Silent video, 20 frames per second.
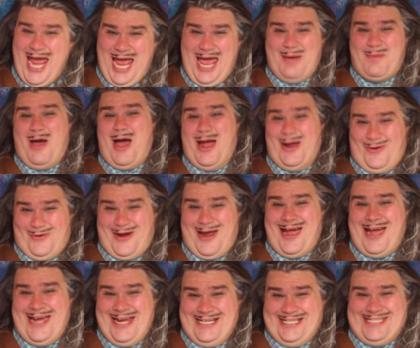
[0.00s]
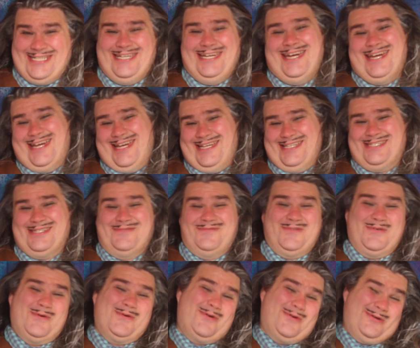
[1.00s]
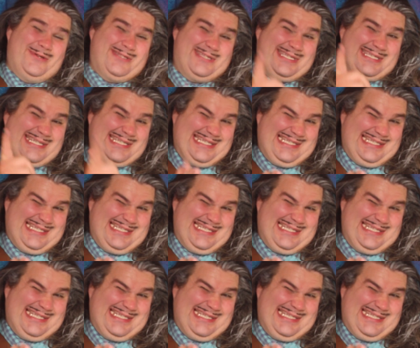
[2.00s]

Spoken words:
I right? Yes, of course.